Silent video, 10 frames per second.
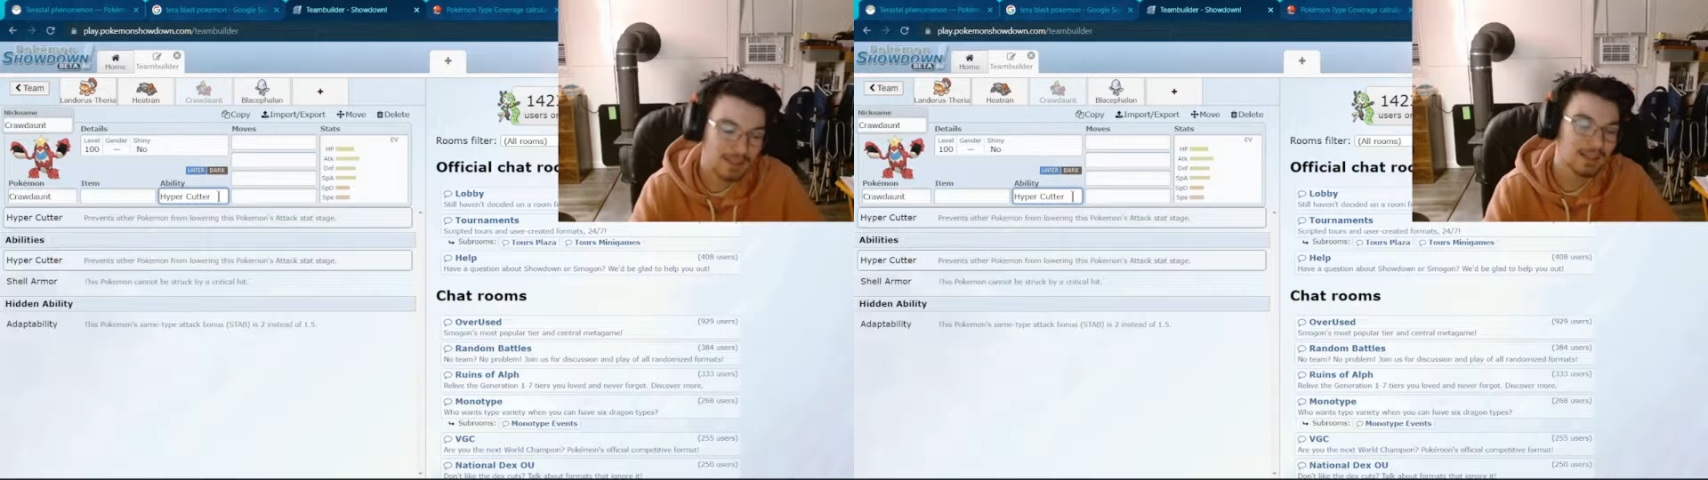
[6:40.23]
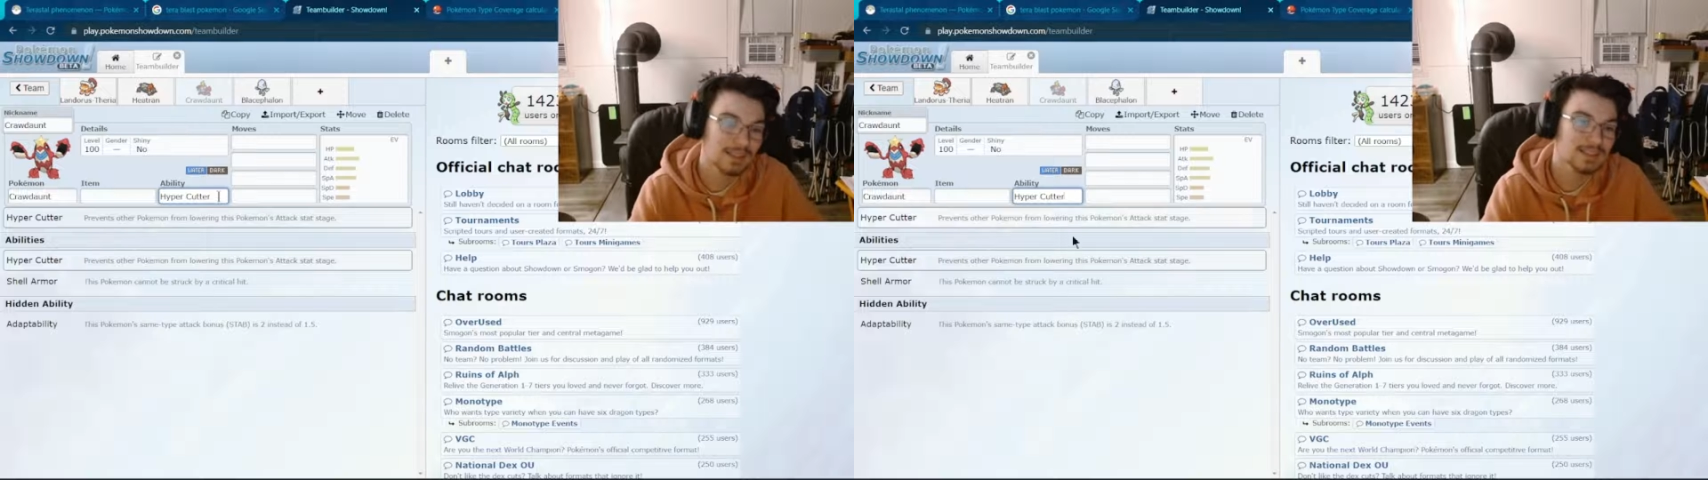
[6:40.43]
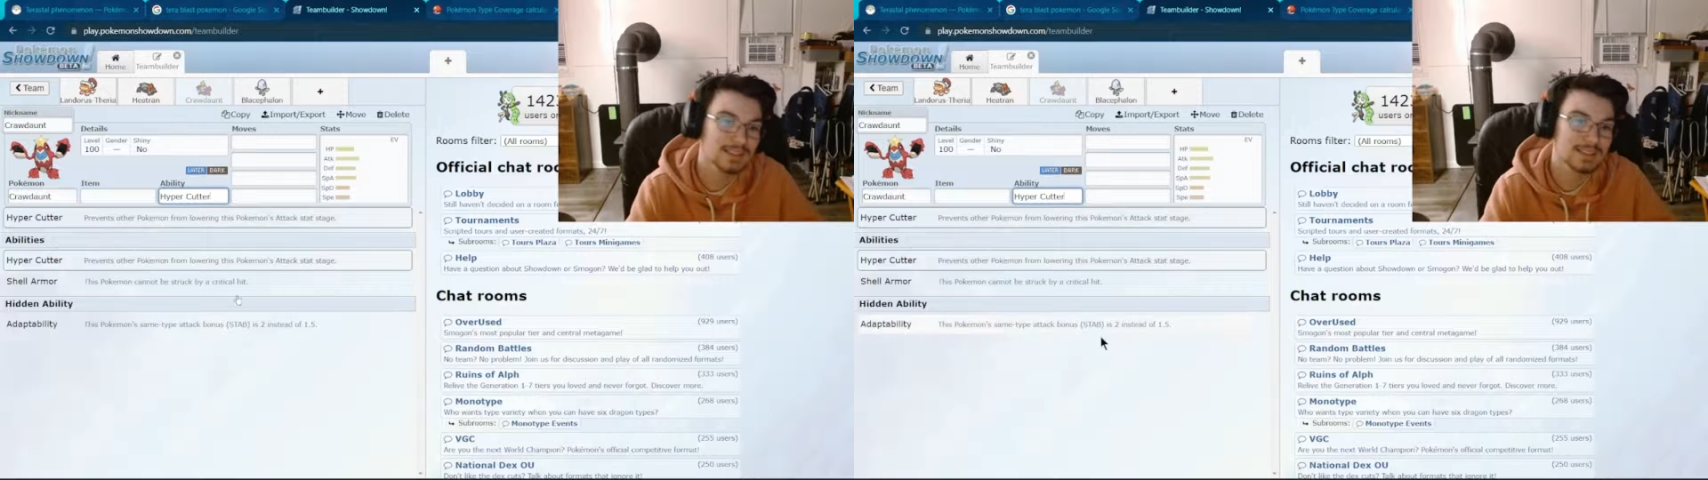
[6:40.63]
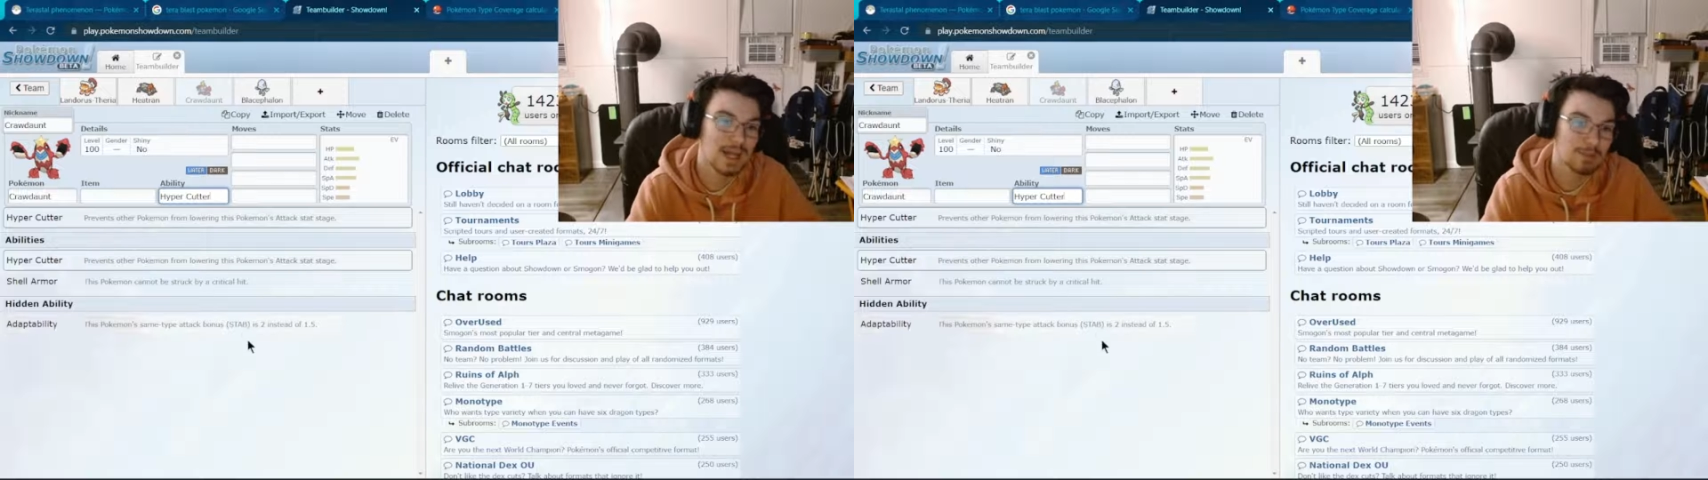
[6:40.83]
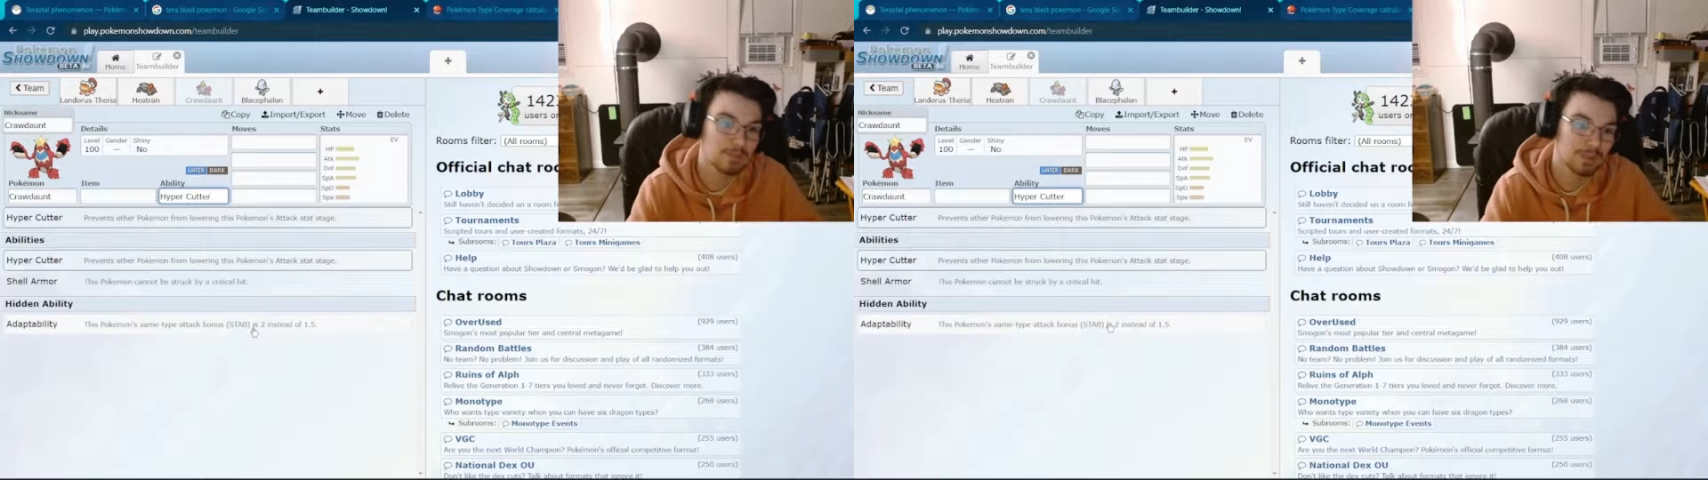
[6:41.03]
is
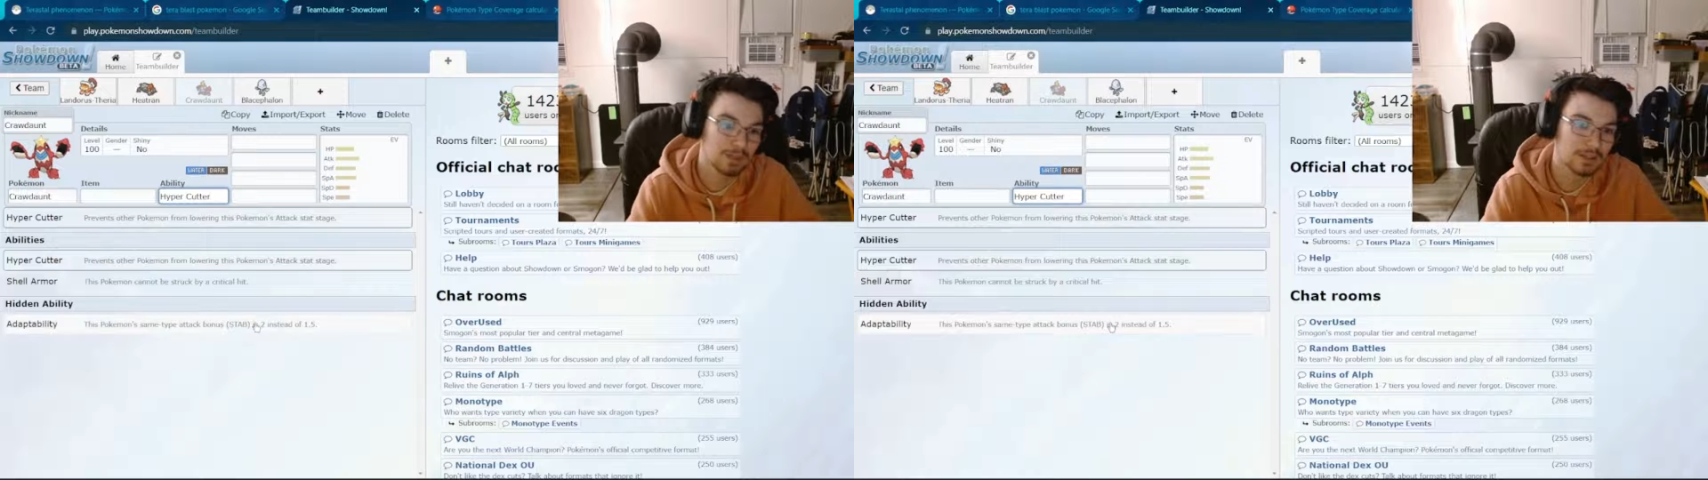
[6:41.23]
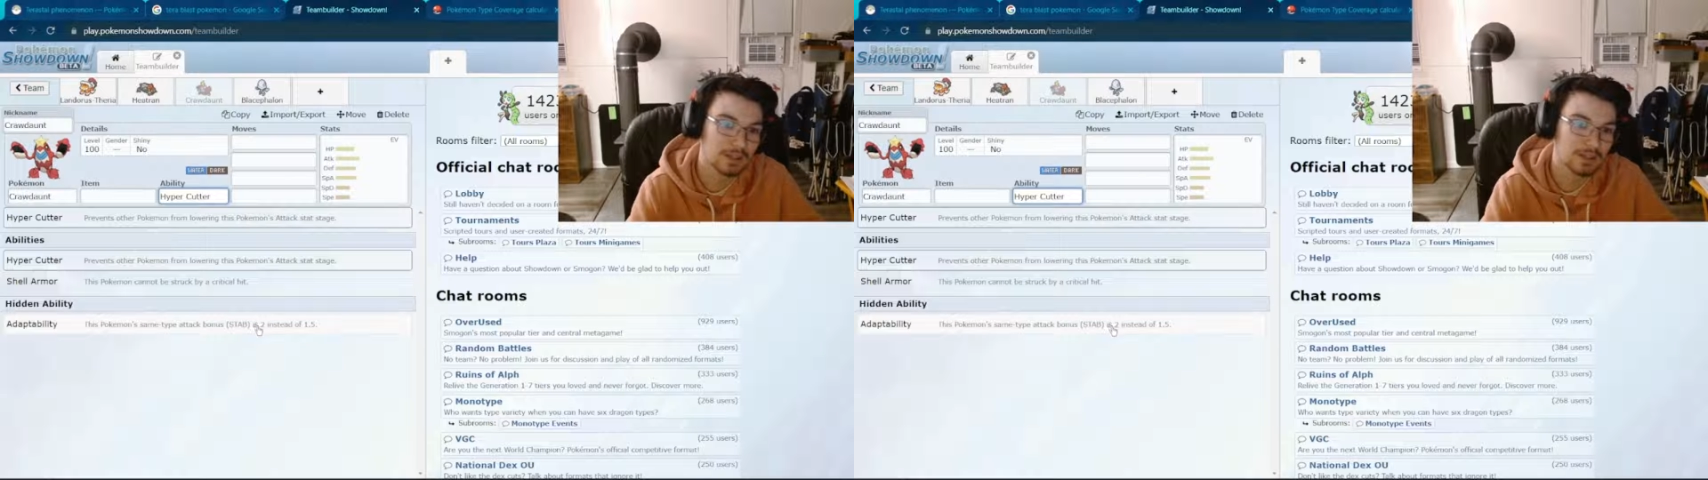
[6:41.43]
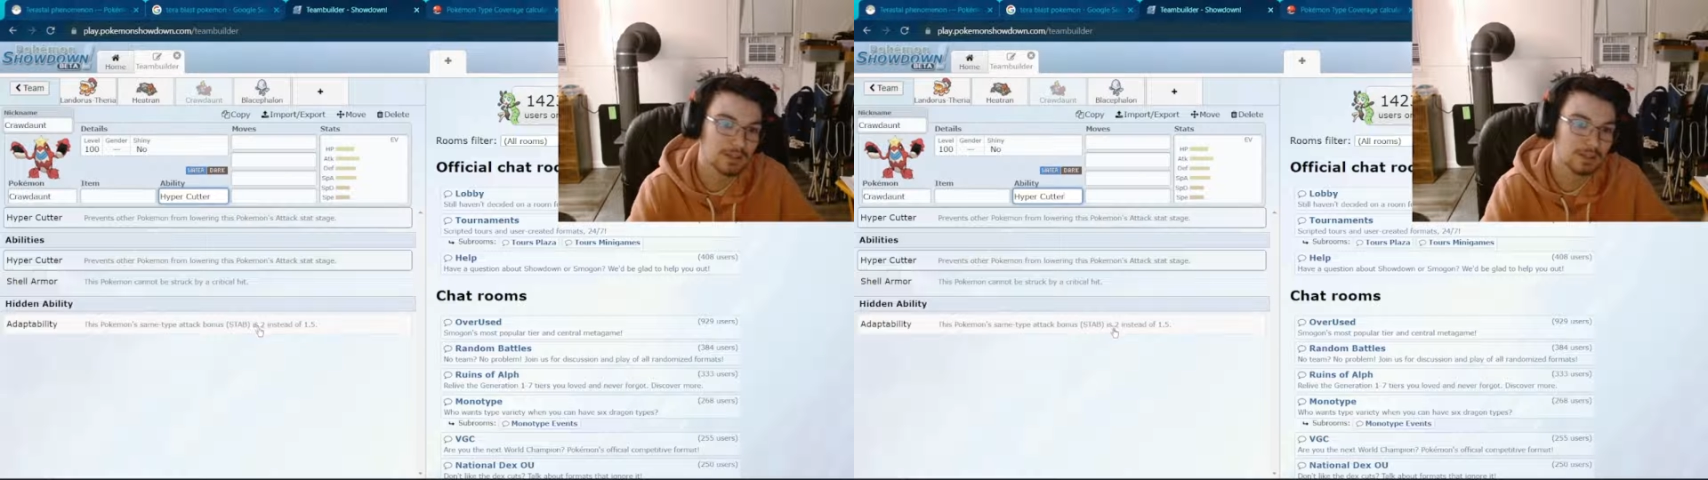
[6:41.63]
adaptability,